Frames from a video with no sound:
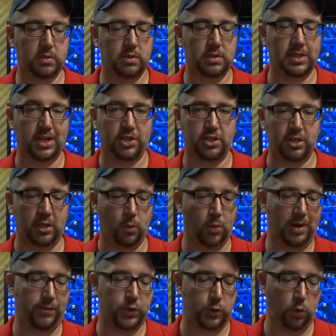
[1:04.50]
section that would
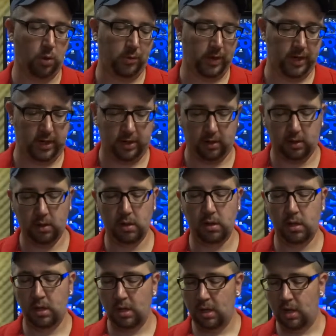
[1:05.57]
have a door right here.
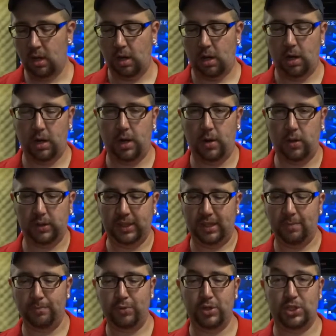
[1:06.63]
All the
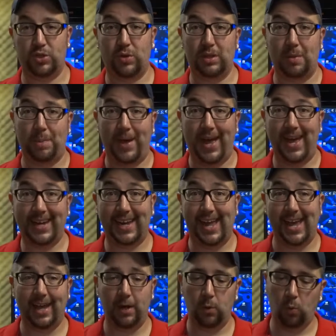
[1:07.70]
inputs are on the back,
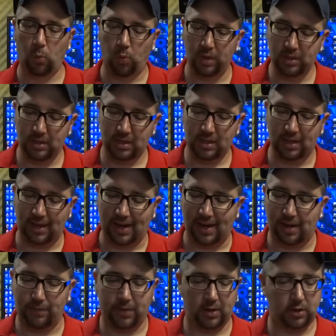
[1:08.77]
and one thing that
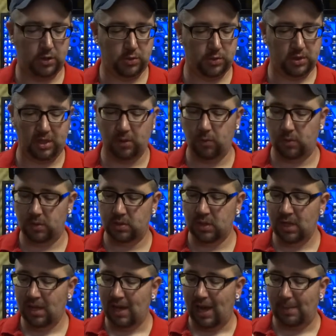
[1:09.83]
I found interesting was,
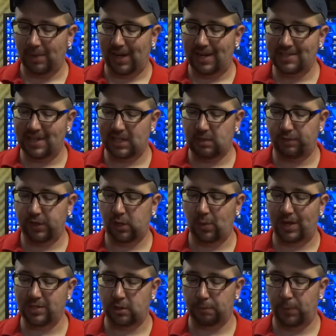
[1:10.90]
I mean, it has video, it
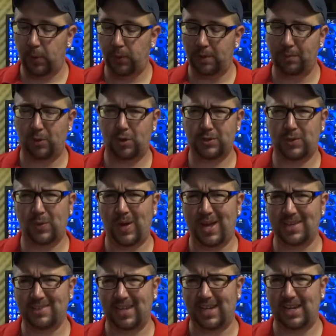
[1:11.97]
has component, but also
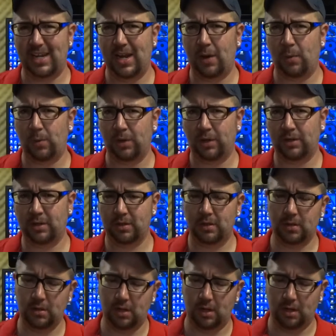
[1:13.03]
has a network
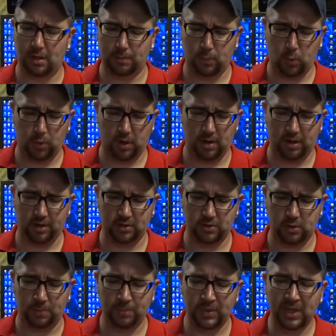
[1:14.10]
port on it.
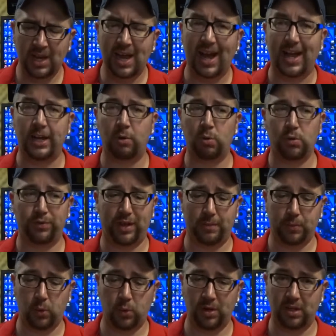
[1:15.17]
So I don't know if that
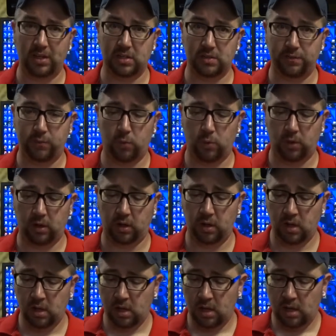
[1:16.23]
port is for
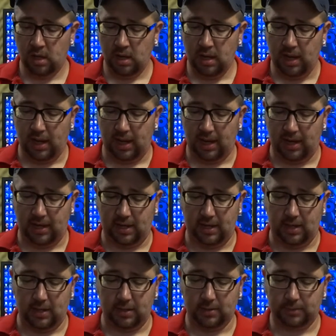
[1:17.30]

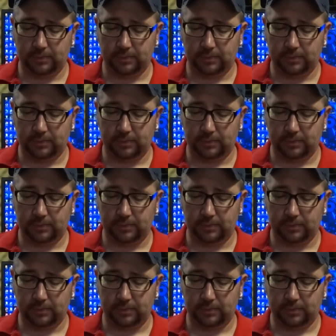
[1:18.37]
a,